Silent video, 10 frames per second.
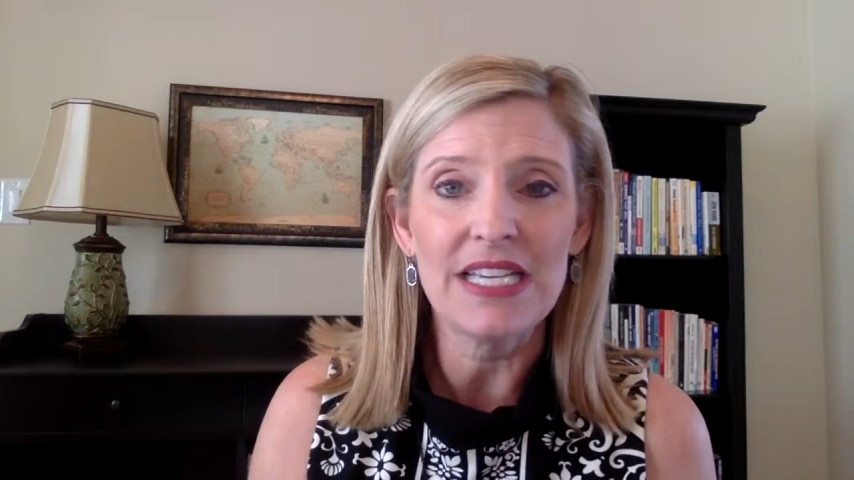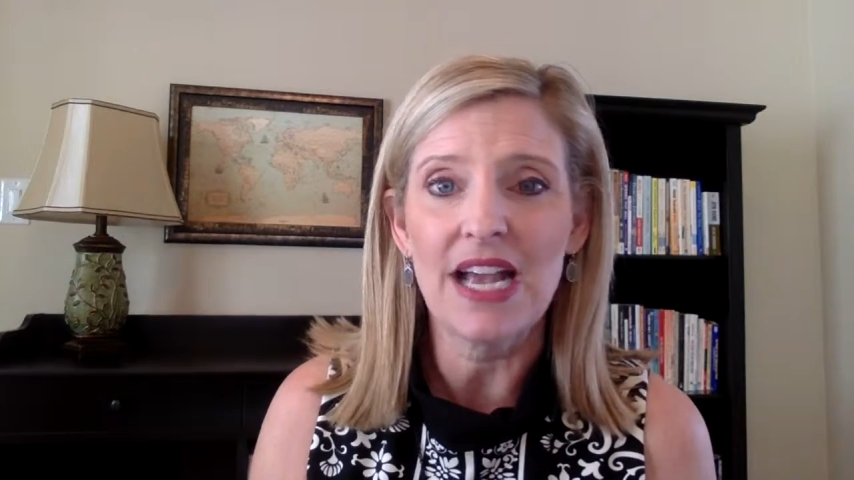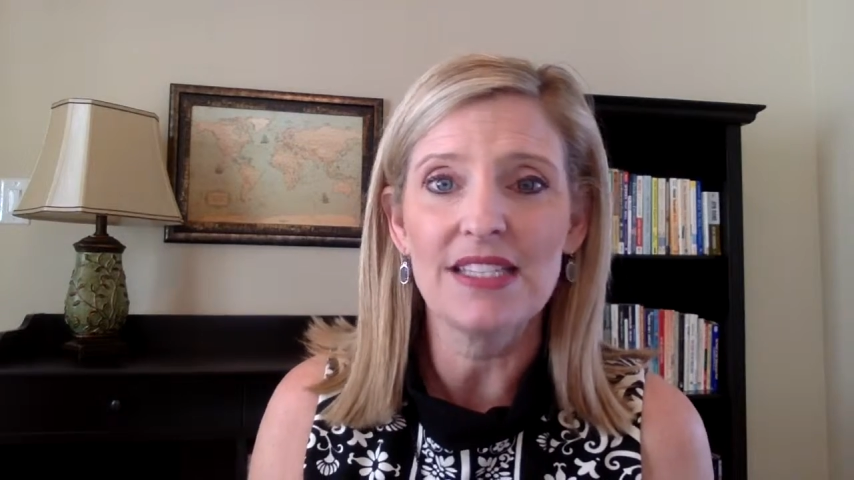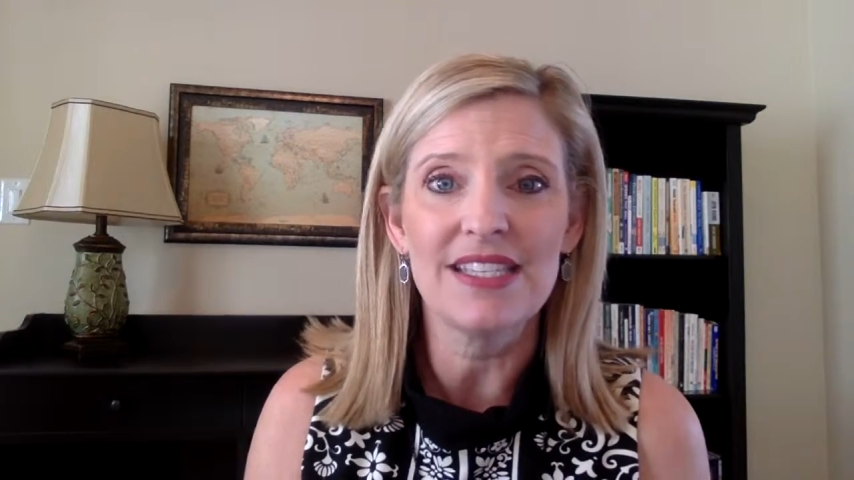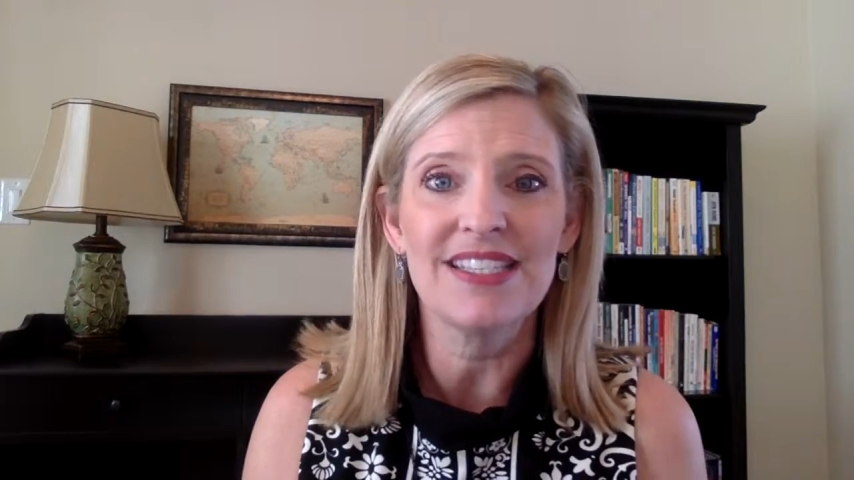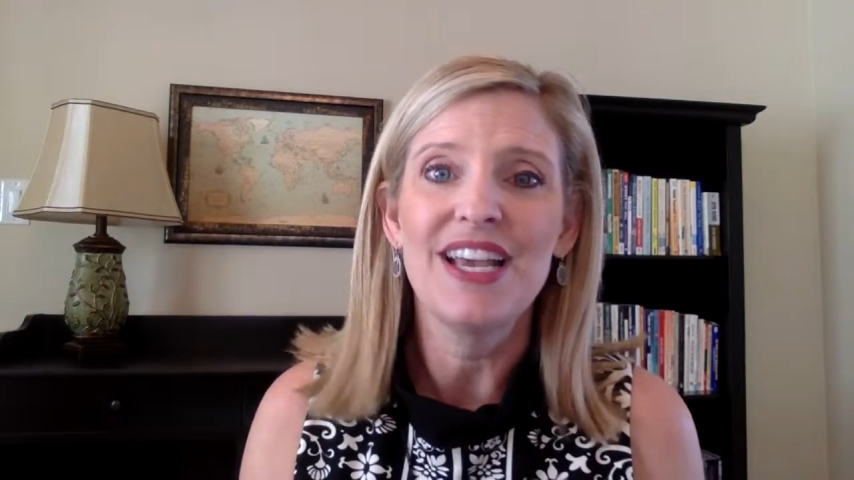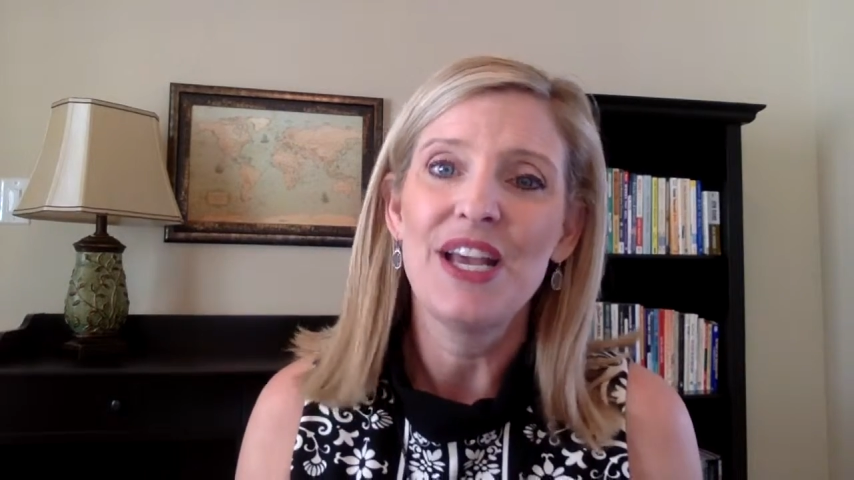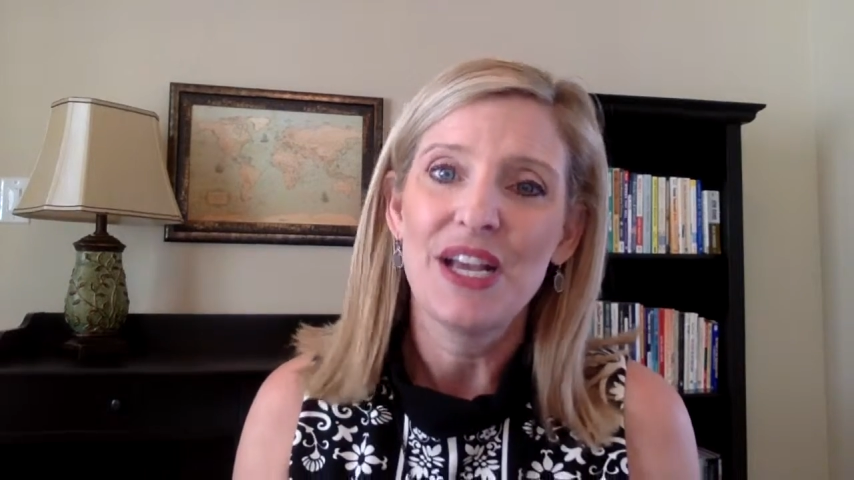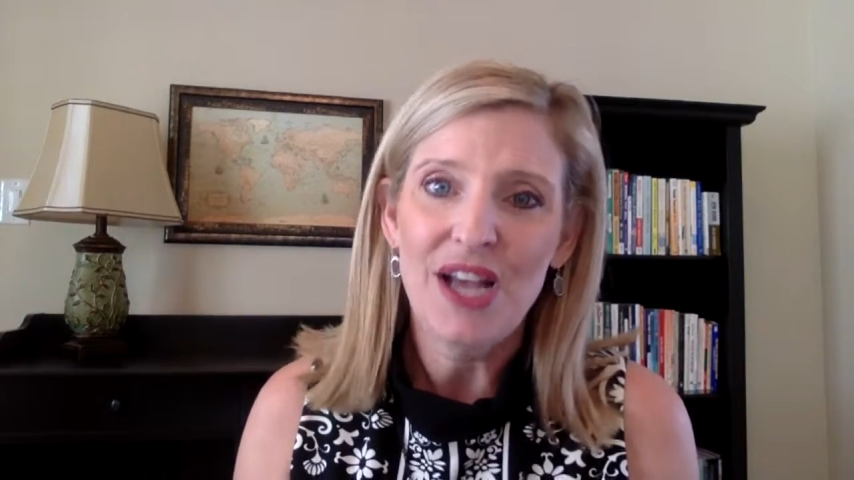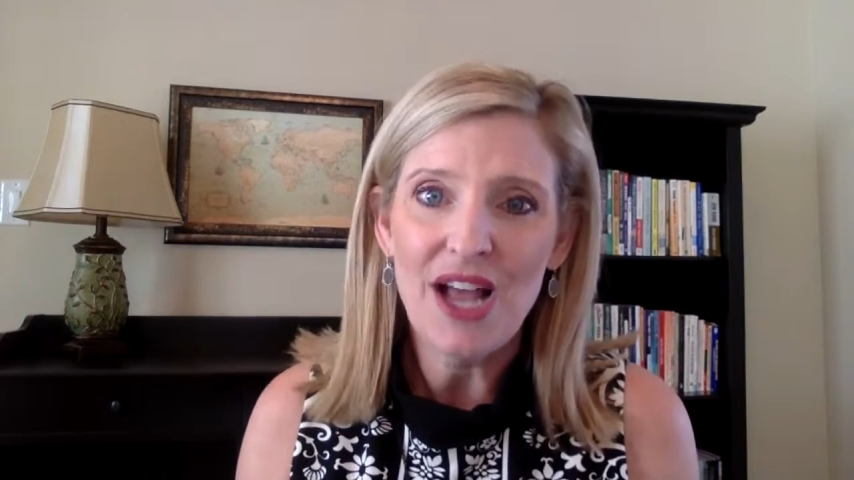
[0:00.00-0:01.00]
taxes,
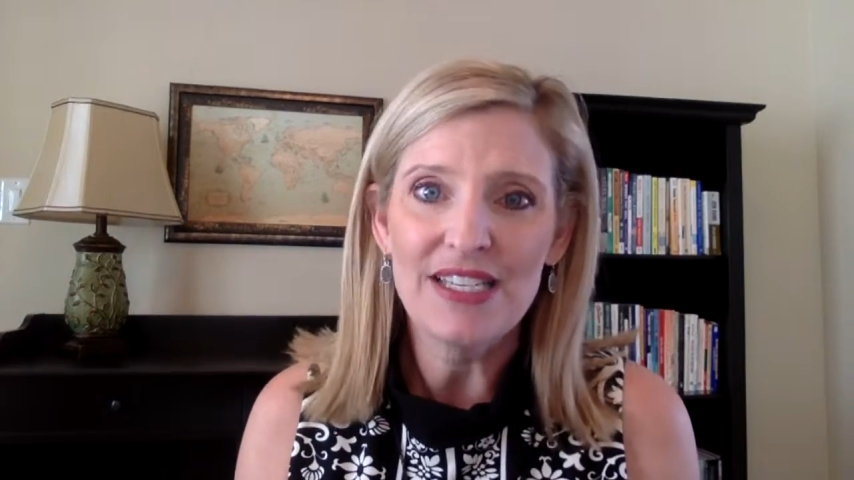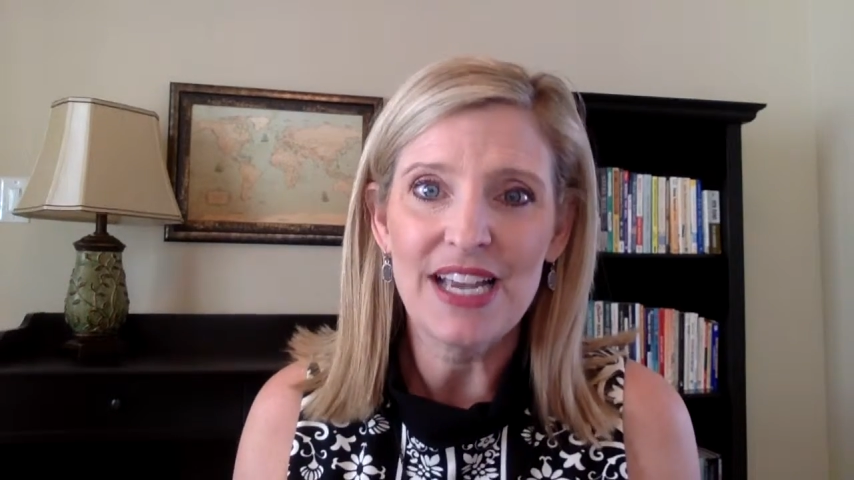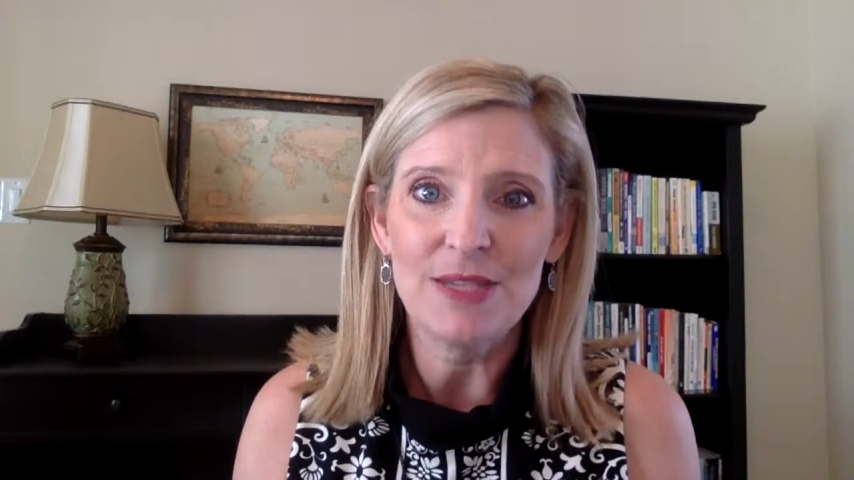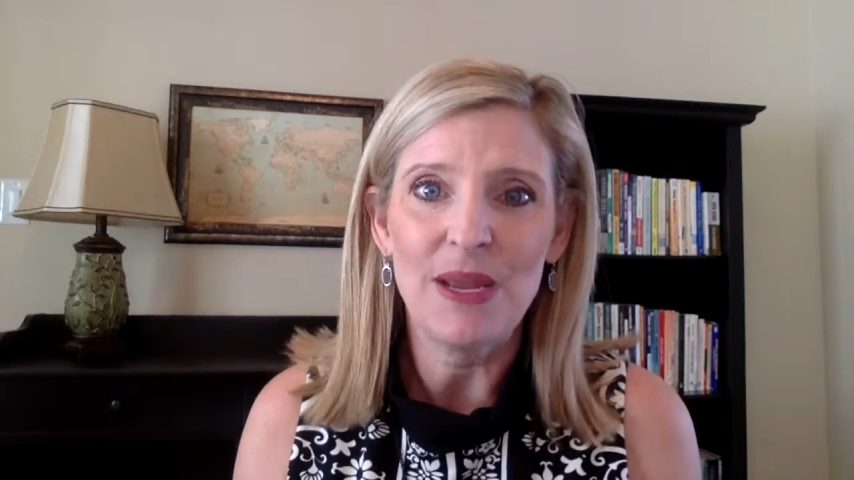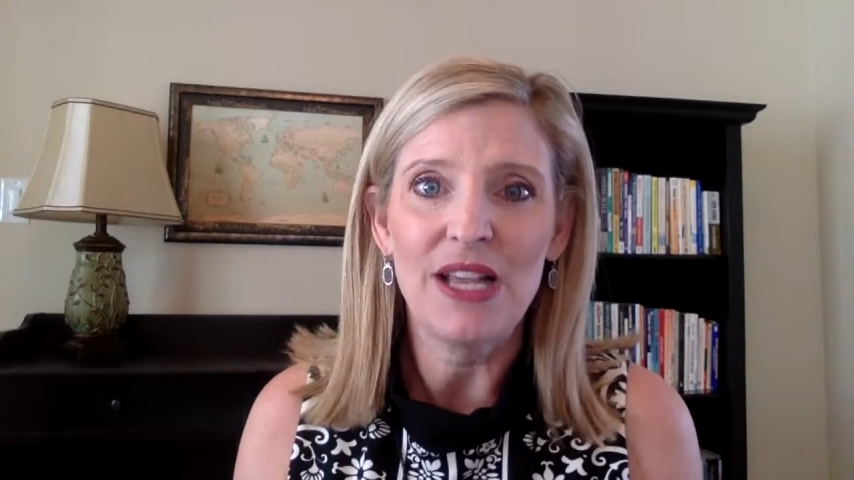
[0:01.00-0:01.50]
contact me.